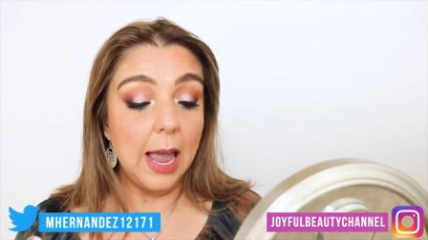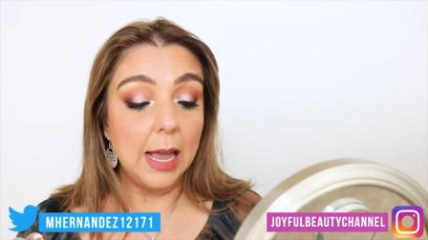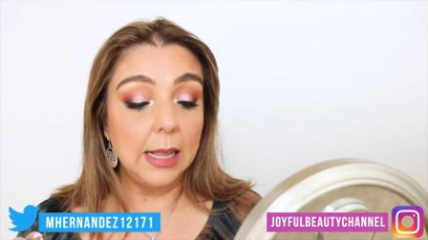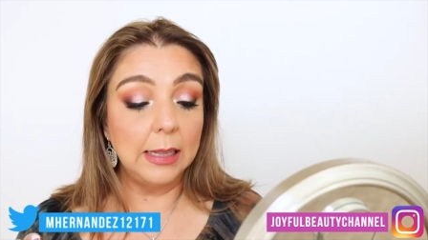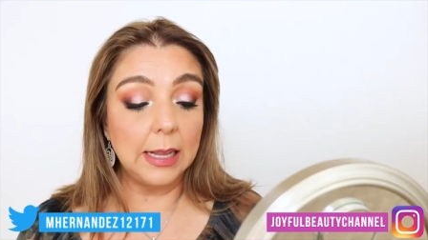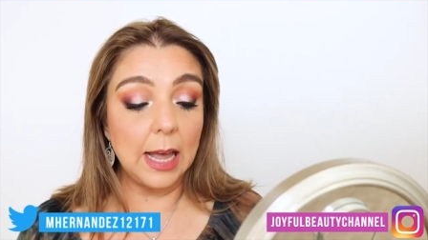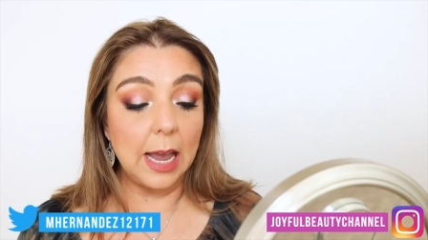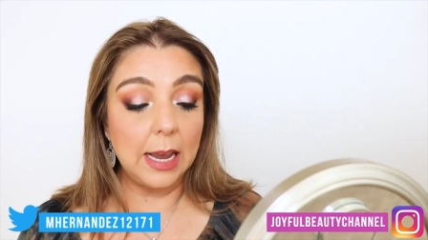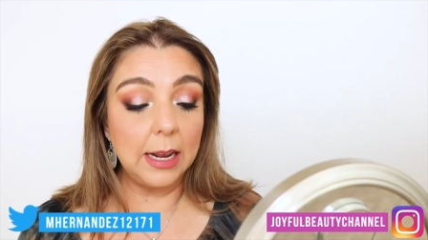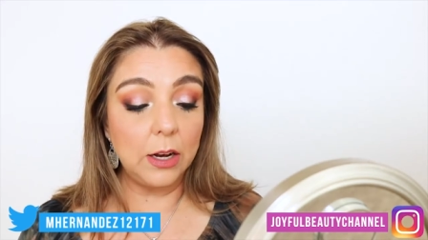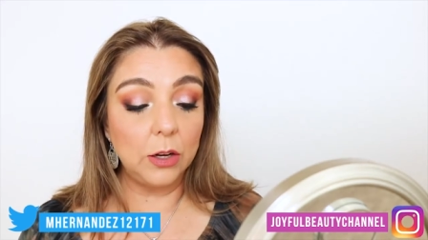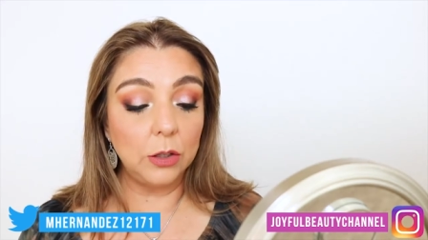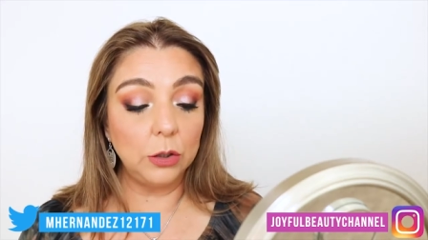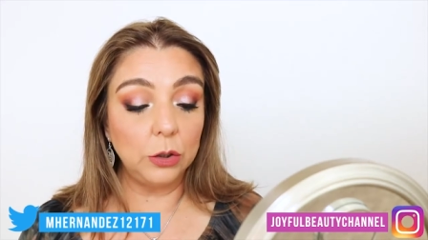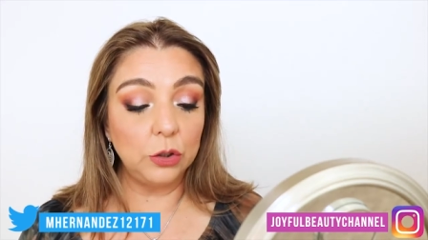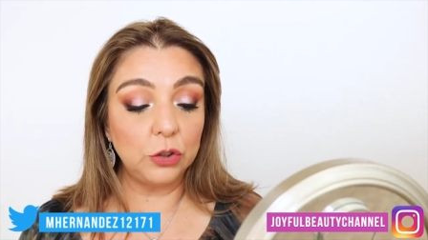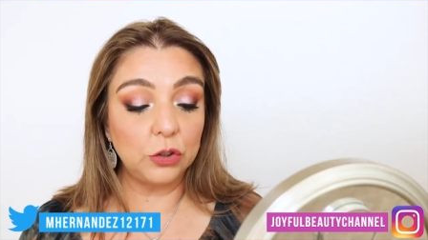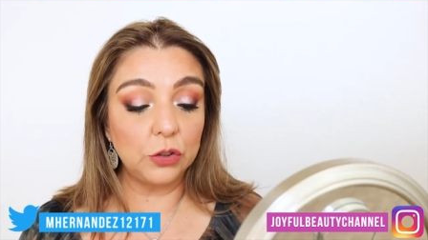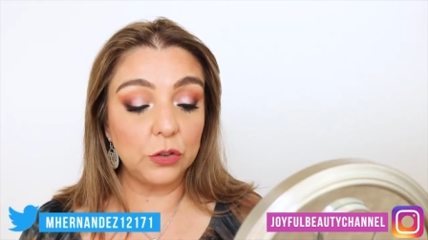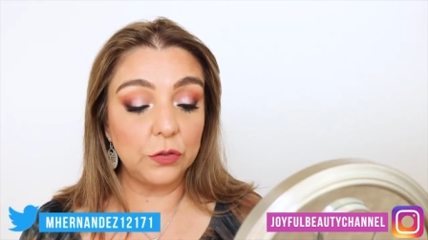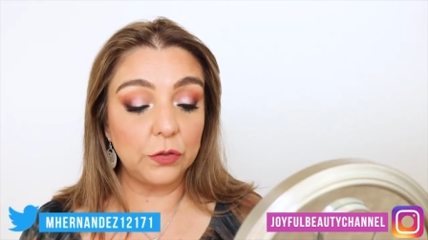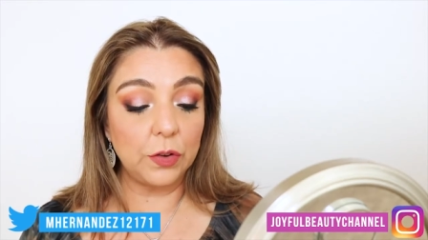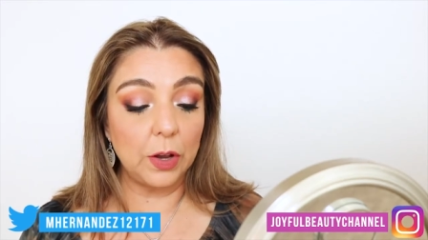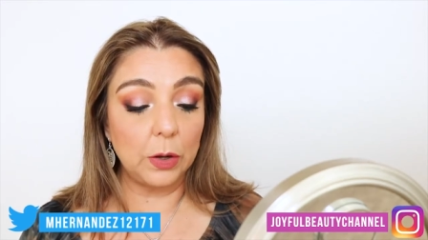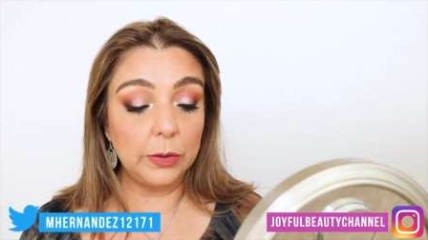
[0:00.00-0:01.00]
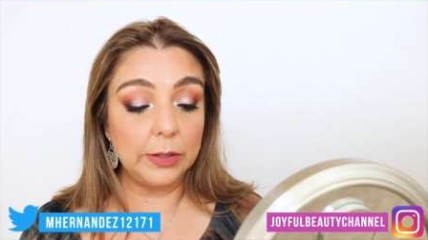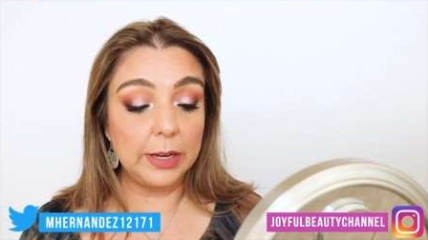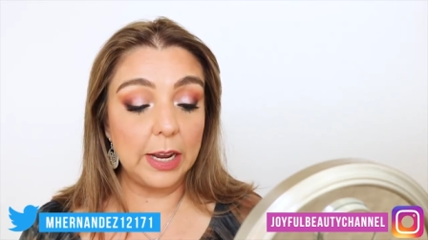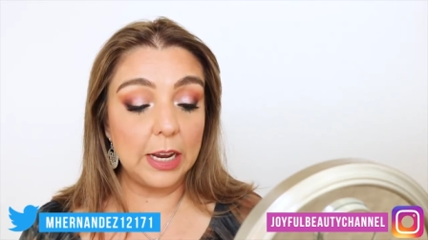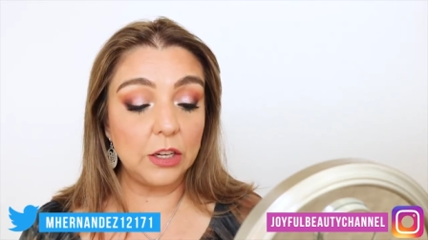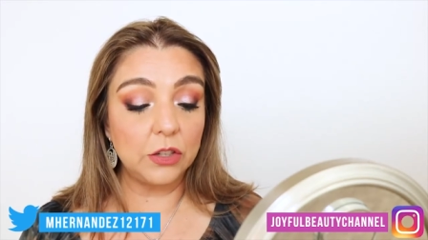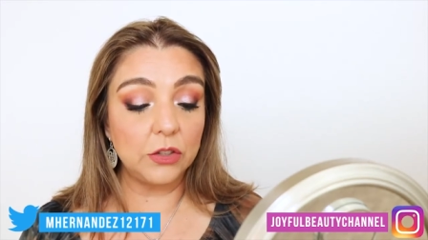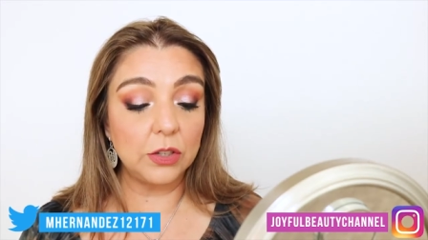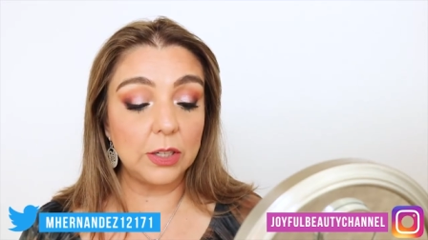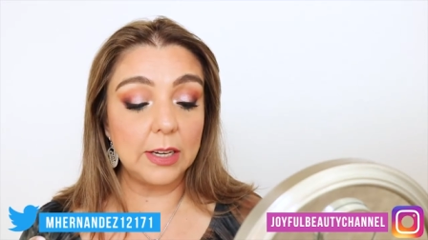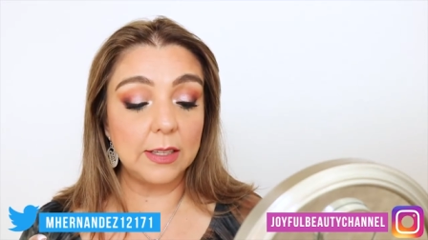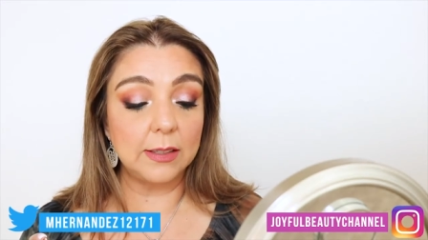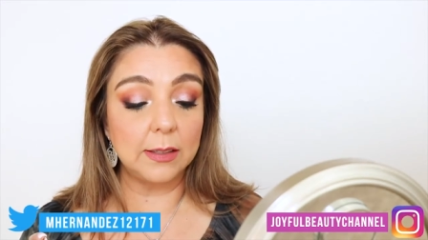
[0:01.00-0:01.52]
light illusion
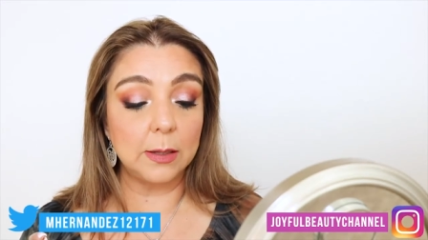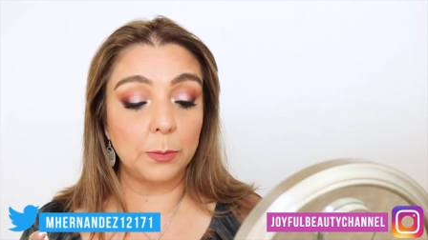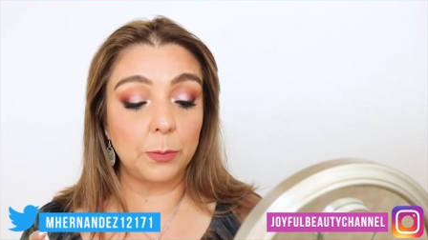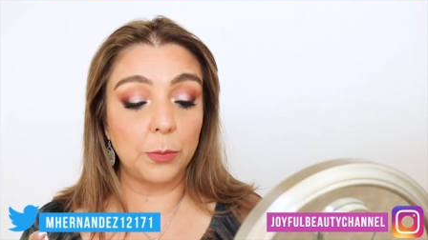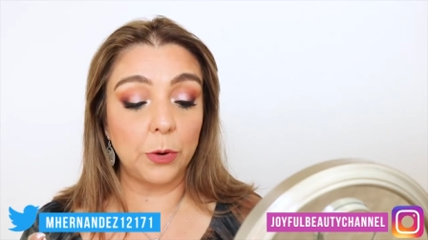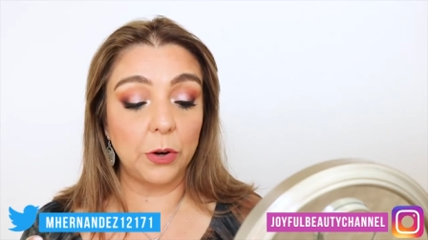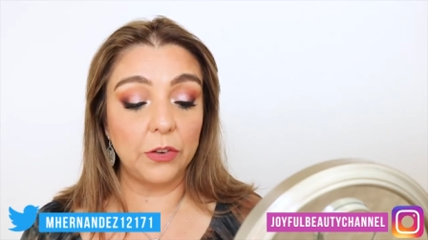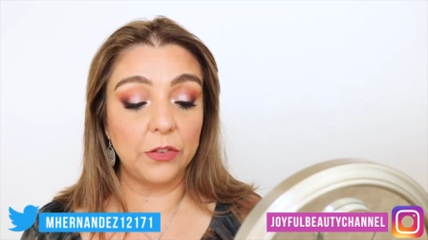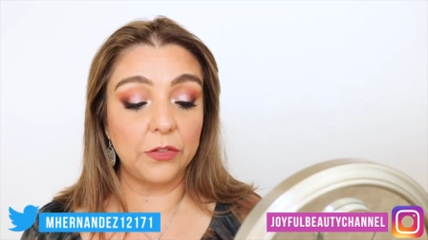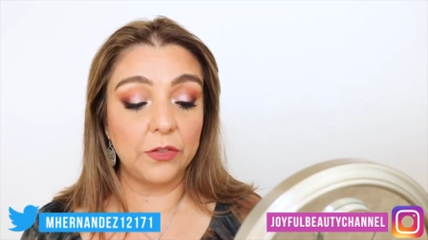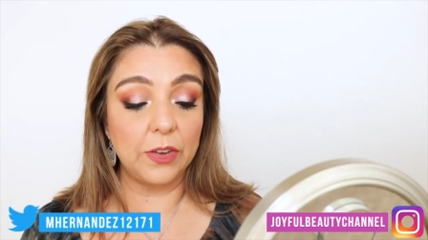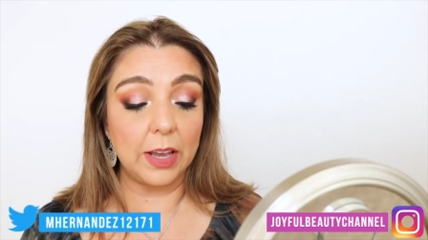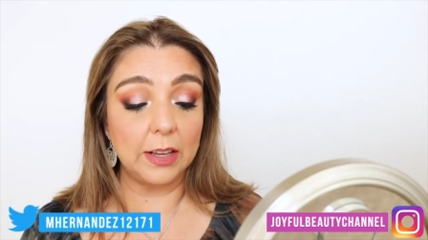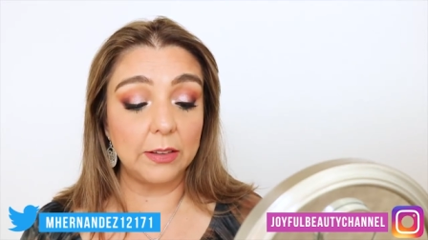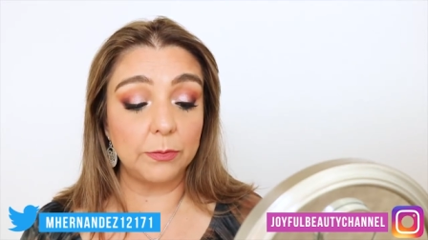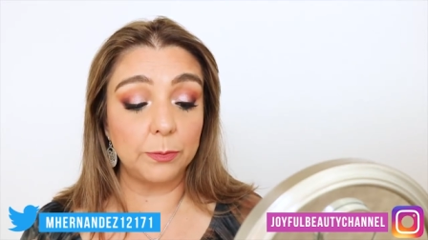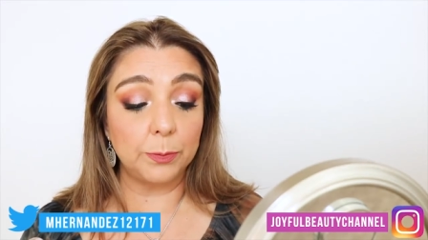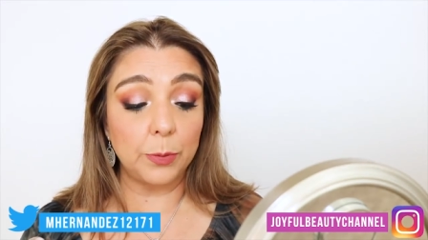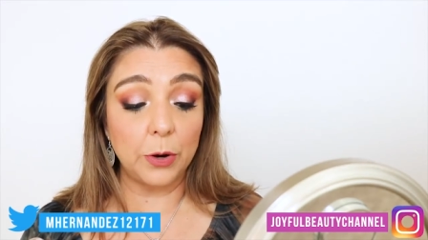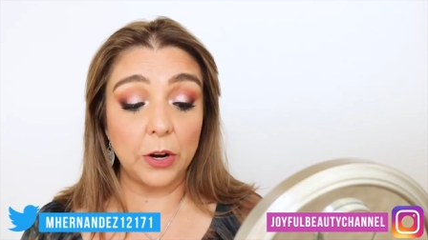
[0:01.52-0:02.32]
foundation is a perfect